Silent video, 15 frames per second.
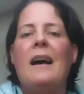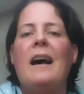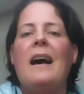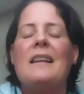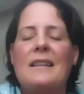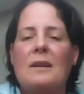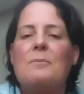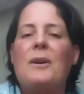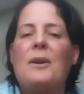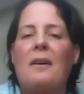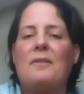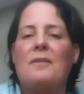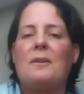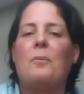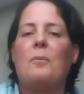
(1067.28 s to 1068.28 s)
And then we
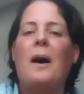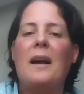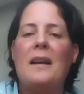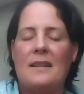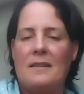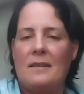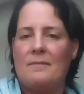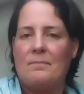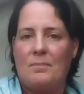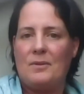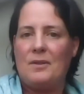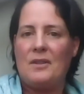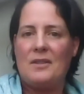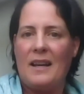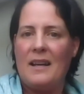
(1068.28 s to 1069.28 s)
have the wider
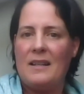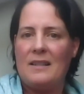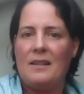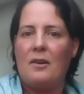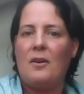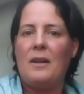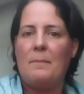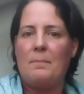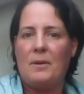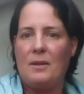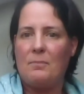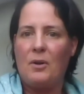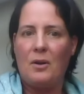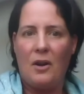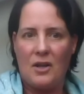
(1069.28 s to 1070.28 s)
societal or
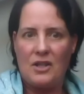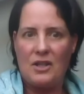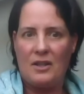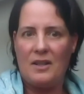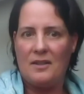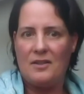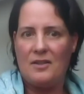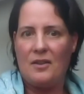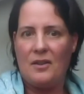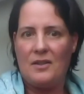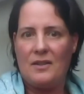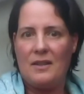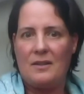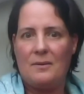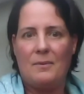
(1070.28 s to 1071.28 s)
epidemiological
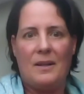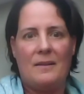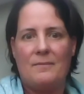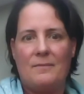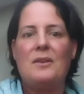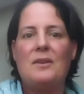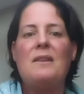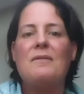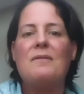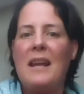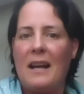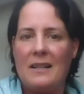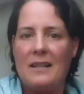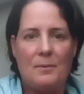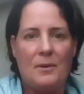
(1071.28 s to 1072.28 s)
uncertainty as well. So even
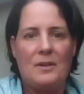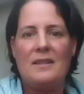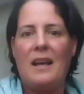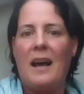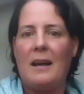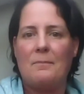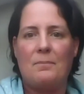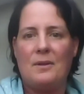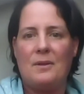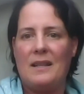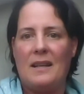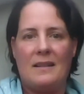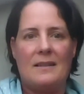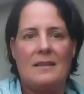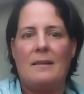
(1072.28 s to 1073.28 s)
experts can't
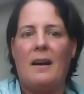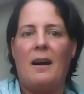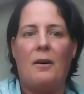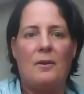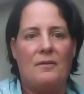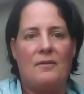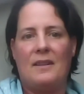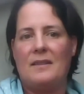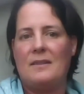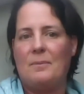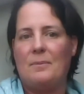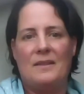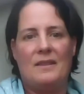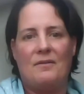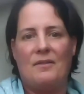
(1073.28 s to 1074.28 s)
predict how events
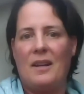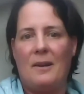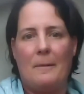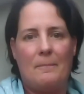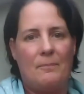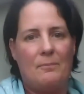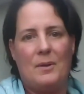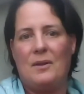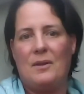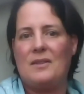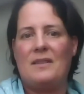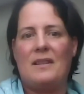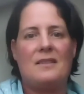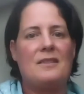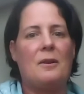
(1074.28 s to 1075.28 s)
will develop because
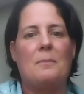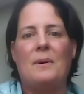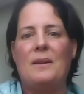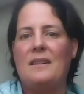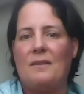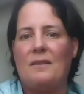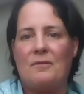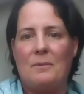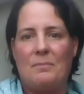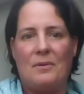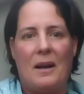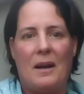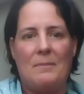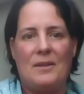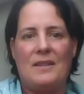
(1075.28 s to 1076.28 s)
there's so many different
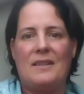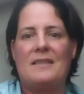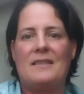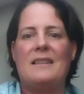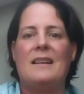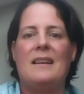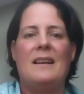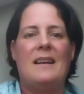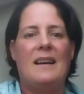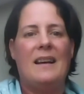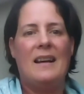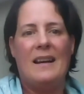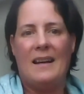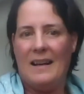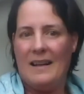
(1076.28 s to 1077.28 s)
parameters.
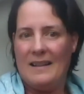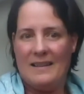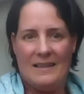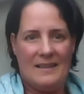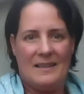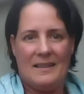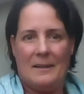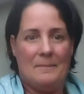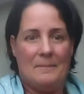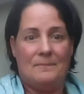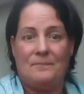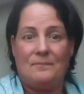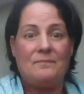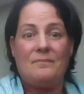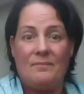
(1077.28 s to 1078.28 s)
And
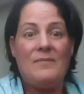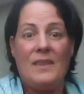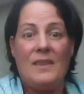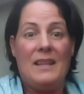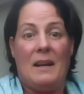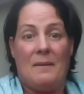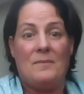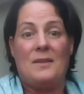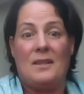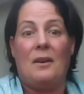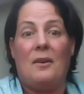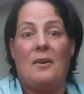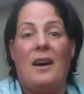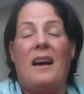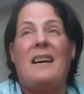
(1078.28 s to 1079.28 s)

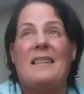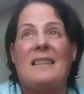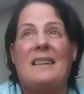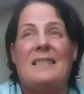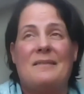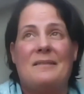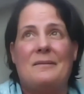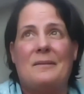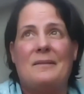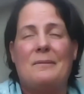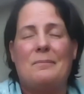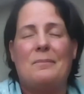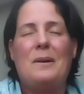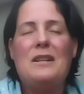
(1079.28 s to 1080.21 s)
so we